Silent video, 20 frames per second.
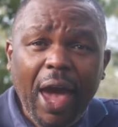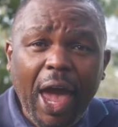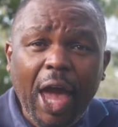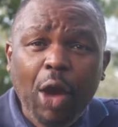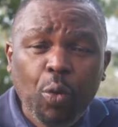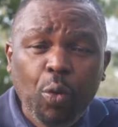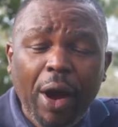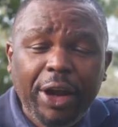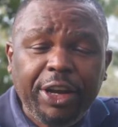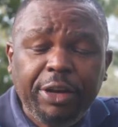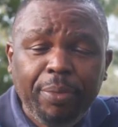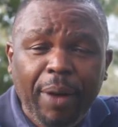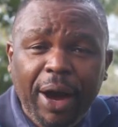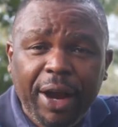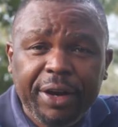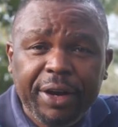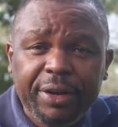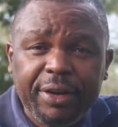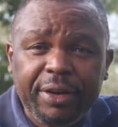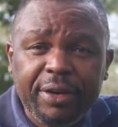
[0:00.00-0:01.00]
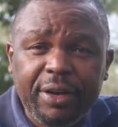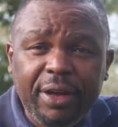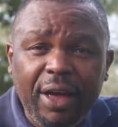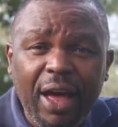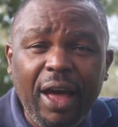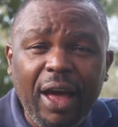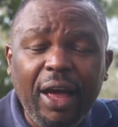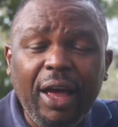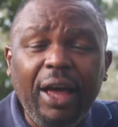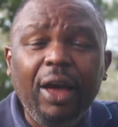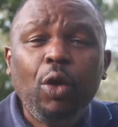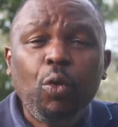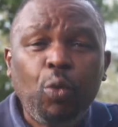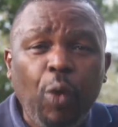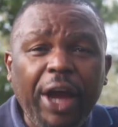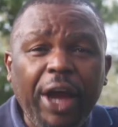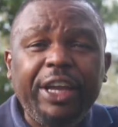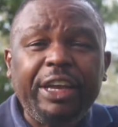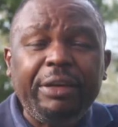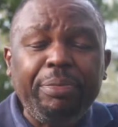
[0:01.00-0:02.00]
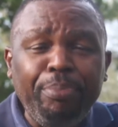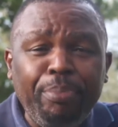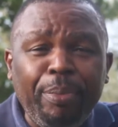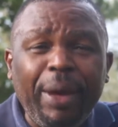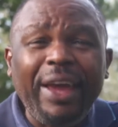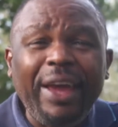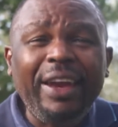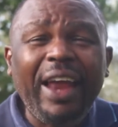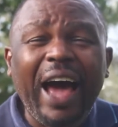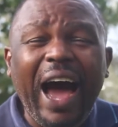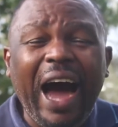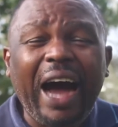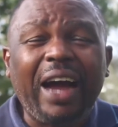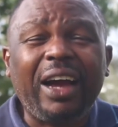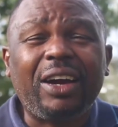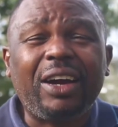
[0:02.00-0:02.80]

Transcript: A white man. White men are